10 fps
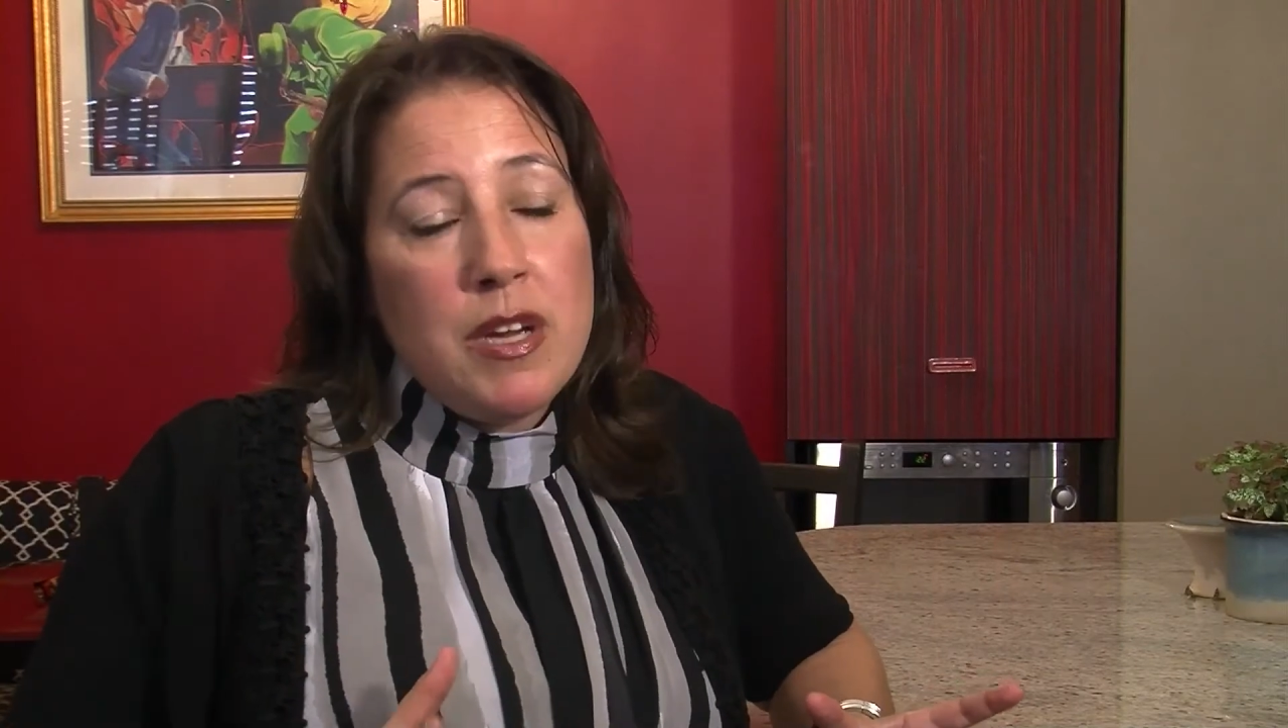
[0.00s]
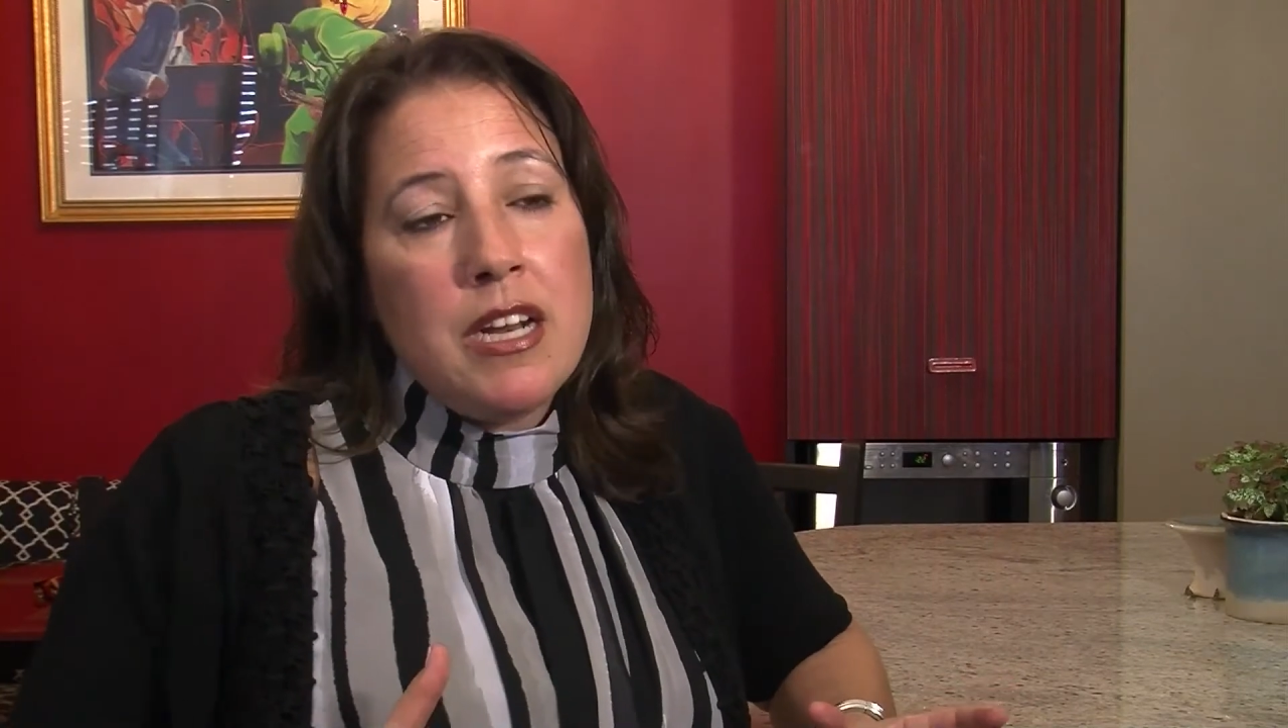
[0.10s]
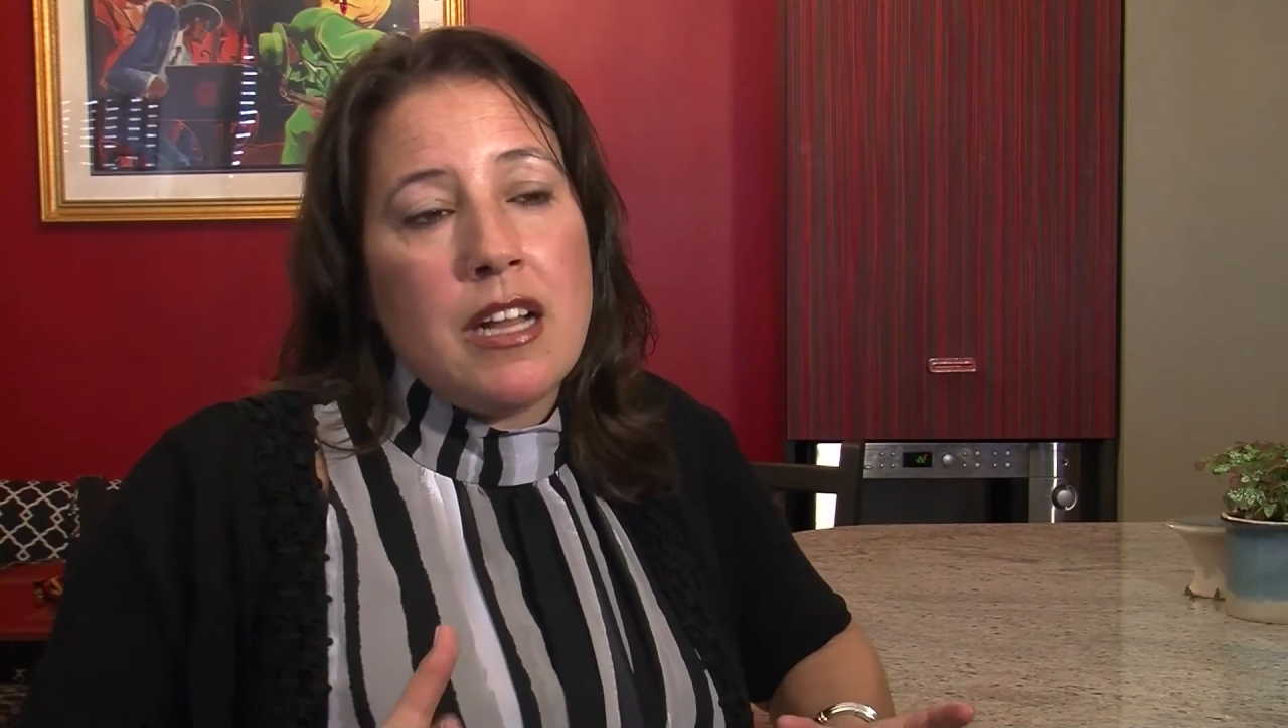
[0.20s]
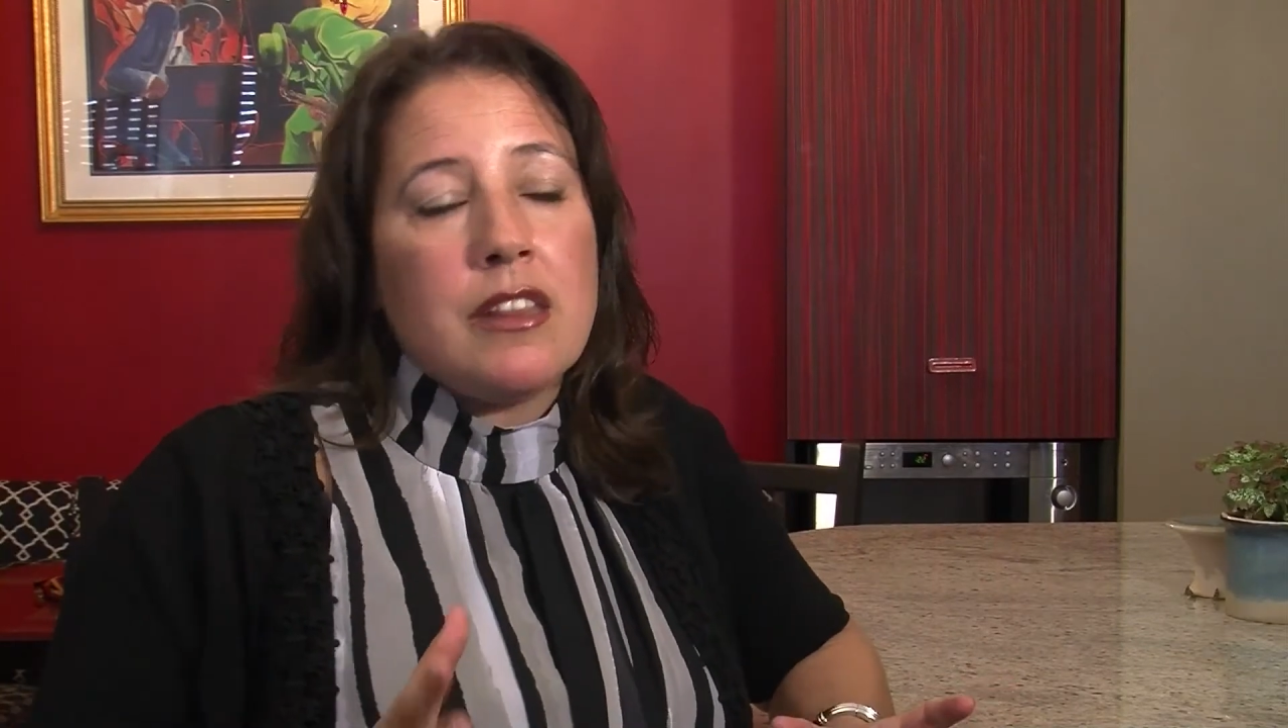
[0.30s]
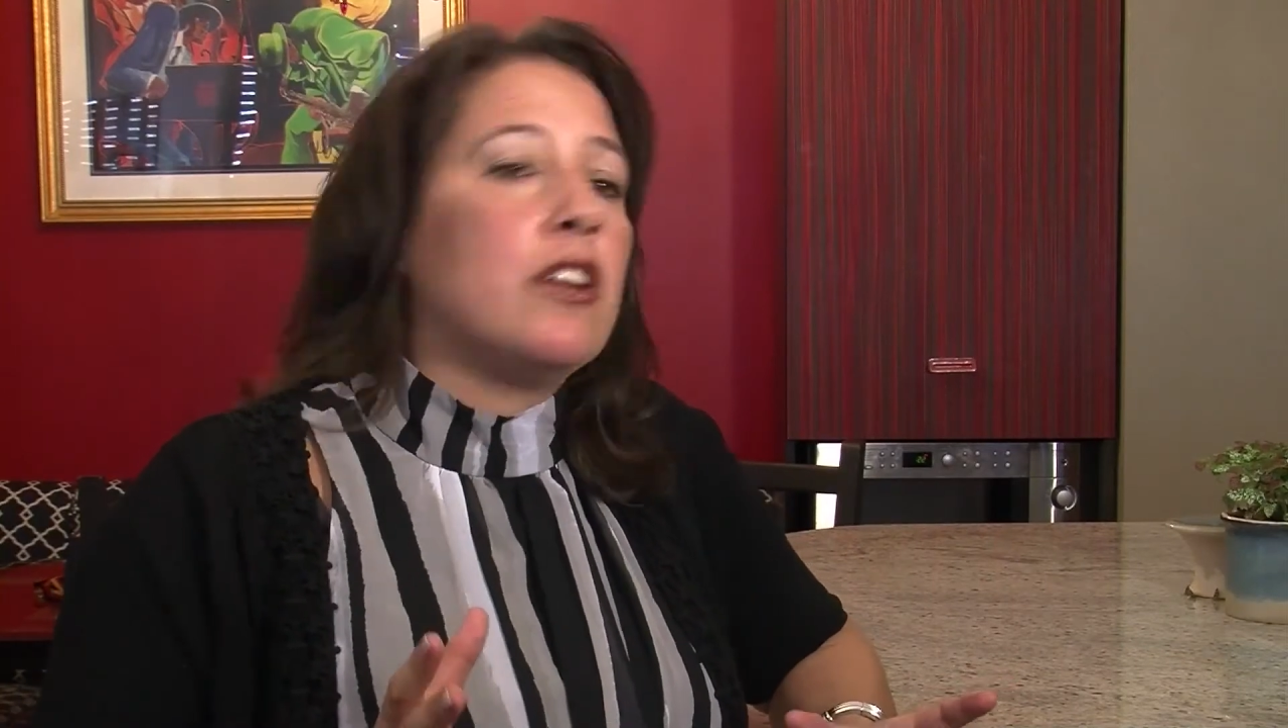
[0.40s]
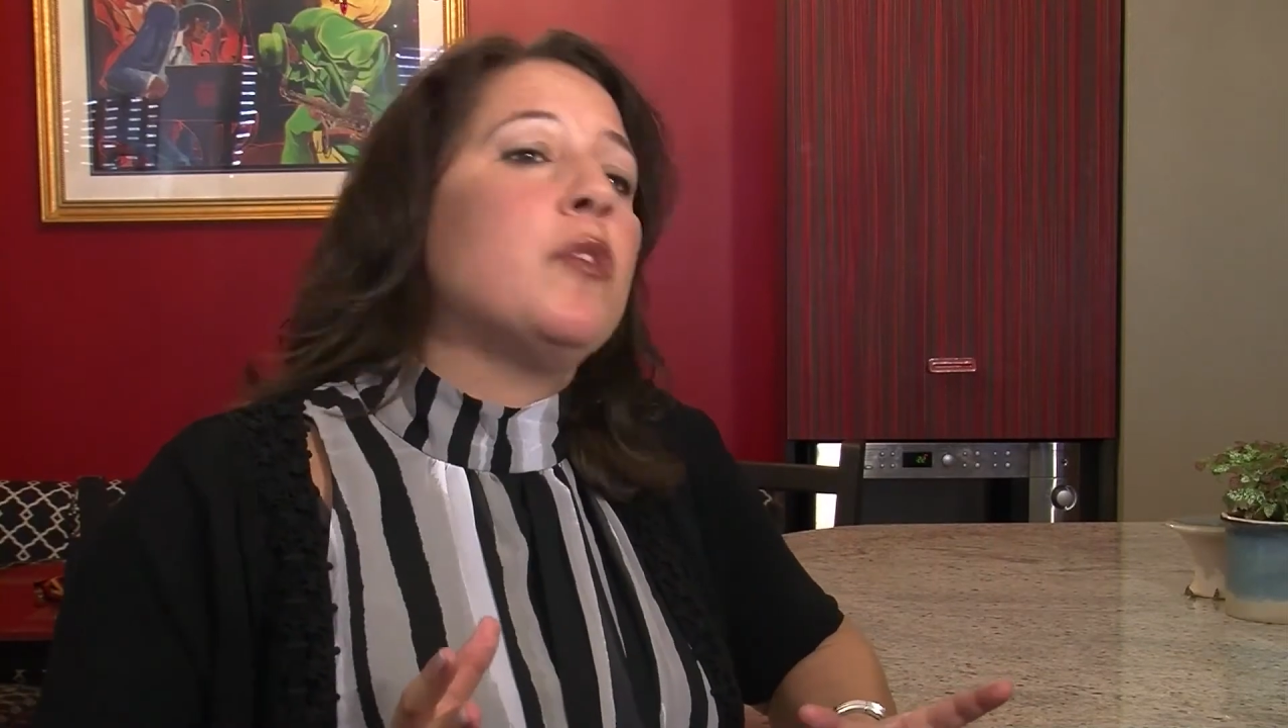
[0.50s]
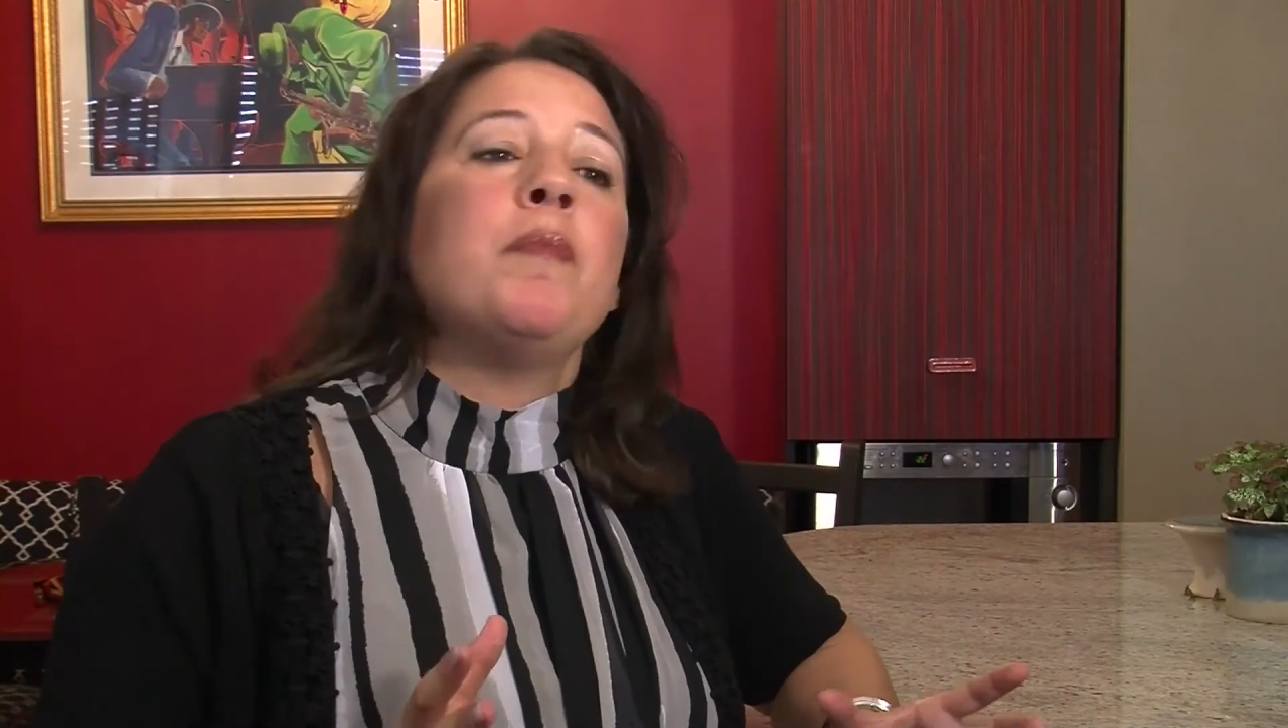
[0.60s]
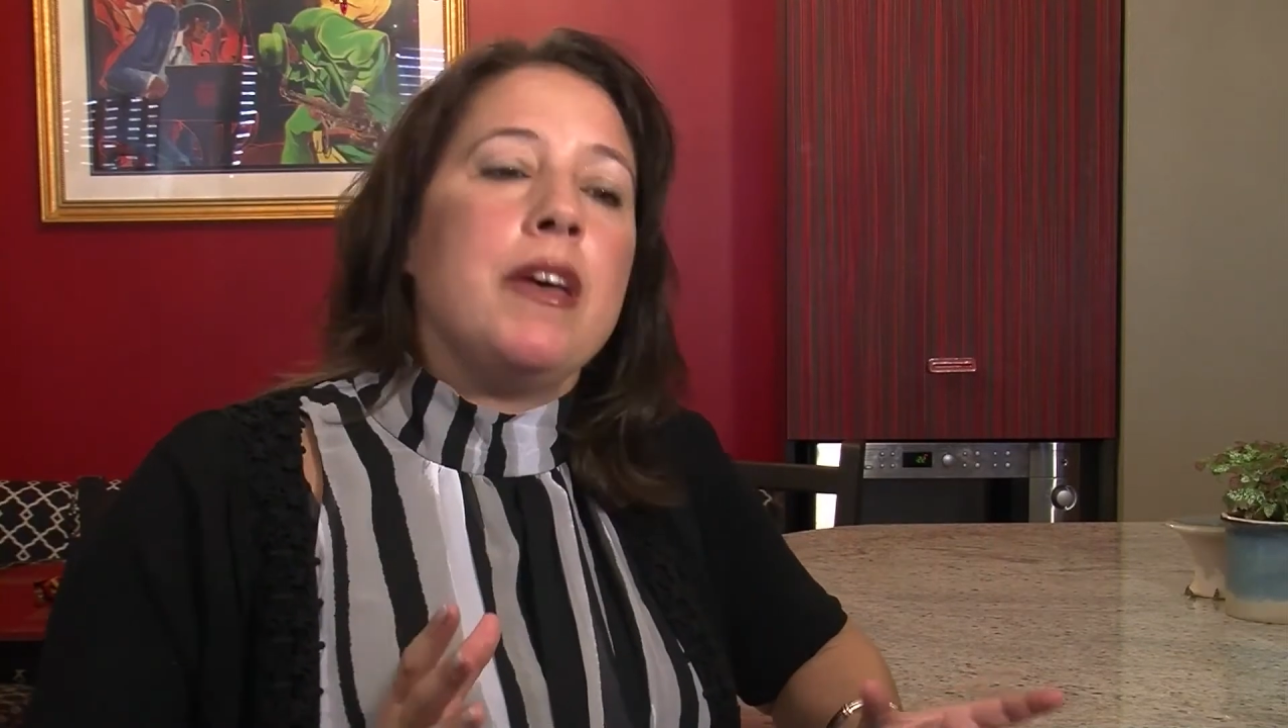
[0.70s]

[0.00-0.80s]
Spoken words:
it a little